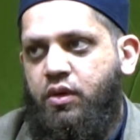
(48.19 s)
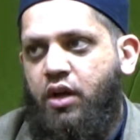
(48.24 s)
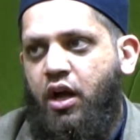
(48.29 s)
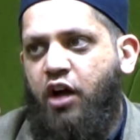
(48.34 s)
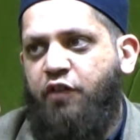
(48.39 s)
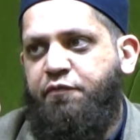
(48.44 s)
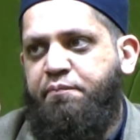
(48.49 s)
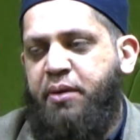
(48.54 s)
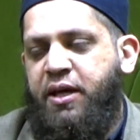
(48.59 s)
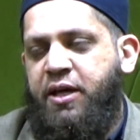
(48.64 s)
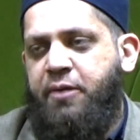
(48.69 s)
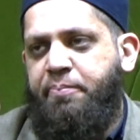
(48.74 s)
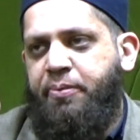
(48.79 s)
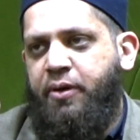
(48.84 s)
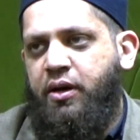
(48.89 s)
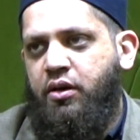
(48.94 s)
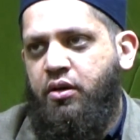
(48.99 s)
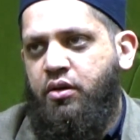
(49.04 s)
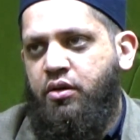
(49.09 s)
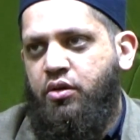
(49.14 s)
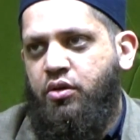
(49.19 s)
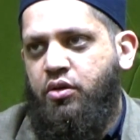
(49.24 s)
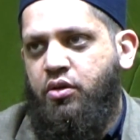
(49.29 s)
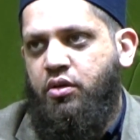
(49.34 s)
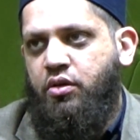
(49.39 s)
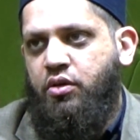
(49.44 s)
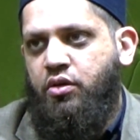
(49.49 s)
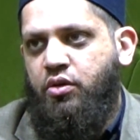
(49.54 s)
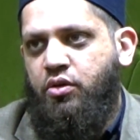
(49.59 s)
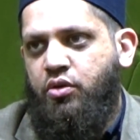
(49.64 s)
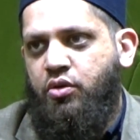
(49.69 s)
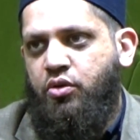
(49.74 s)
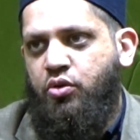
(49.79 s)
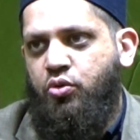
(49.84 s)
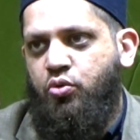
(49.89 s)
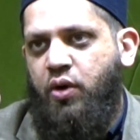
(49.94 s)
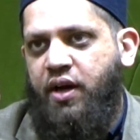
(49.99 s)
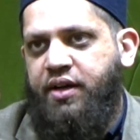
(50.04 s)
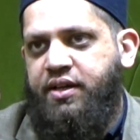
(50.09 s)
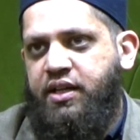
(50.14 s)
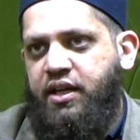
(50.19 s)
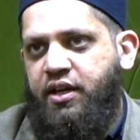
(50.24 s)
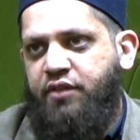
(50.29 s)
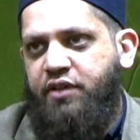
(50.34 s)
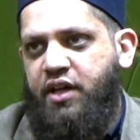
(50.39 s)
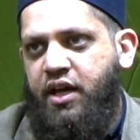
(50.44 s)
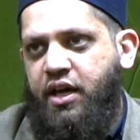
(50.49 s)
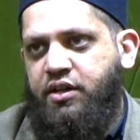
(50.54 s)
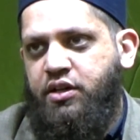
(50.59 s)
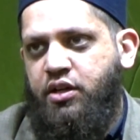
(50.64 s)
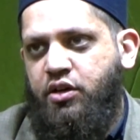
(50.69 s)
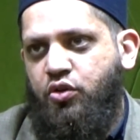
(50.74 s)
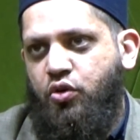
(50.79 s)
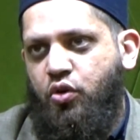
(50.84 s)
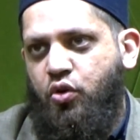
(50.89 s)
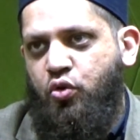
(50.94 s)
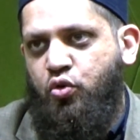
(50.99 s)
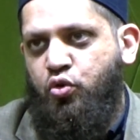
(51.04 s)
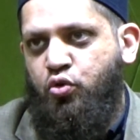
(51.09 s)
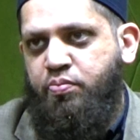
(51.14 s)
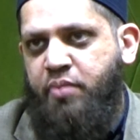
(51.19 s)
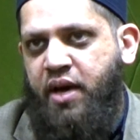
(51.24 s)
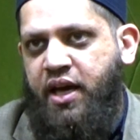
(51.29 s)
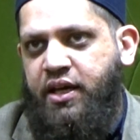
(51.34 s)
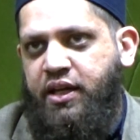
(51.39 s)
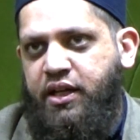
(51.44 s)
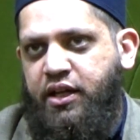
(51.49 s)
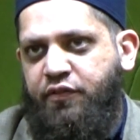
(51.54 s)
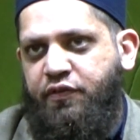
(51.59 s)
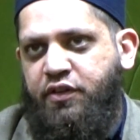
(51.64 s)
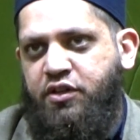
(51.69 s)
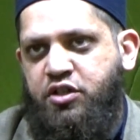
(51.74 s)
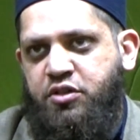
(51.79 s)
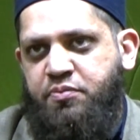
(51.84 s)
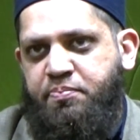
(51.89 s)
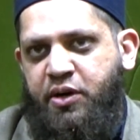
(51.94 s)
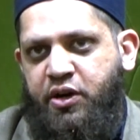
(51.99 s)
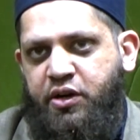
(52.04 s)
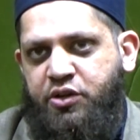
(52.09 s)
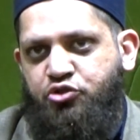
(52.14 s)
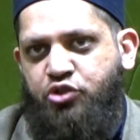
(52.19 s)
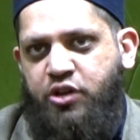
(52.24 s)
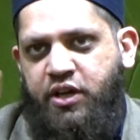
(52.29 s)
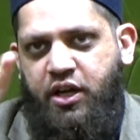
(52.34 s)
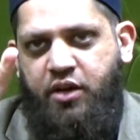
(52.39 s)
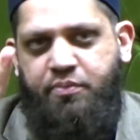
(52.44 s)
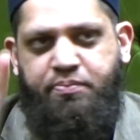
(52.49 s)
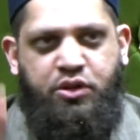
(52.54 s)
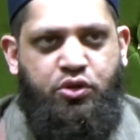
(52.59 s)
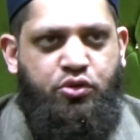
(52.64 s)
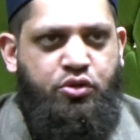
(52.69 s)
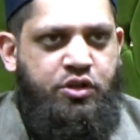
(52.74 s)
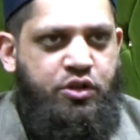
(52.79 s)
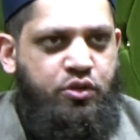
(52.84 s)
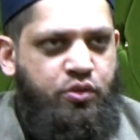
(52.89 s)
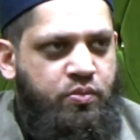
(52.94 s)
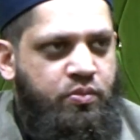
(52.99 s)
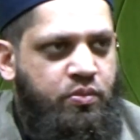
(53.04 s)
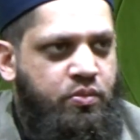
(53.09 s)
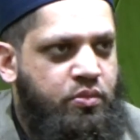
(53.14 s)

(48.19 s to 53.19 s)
of people who are deviated or who may even spiritually abuse you.